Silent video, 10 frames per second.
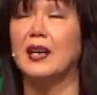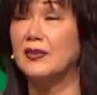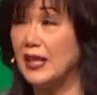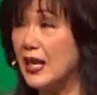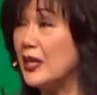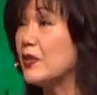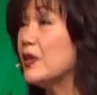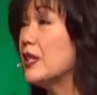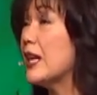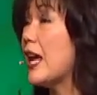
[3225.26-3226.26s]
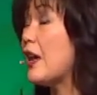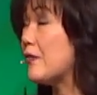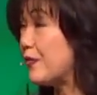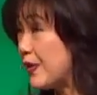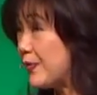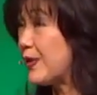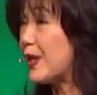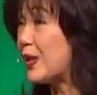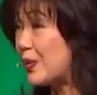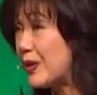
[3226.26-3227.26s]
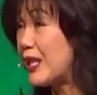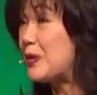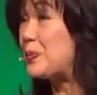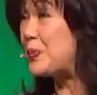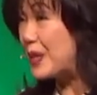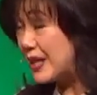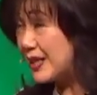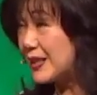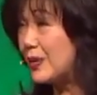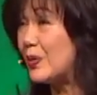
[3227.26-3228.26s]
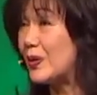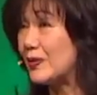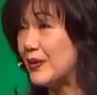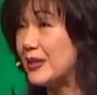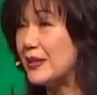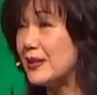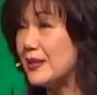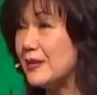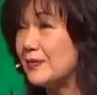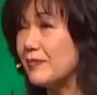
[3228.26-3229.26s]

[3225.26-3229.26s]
of the 153 million orphans.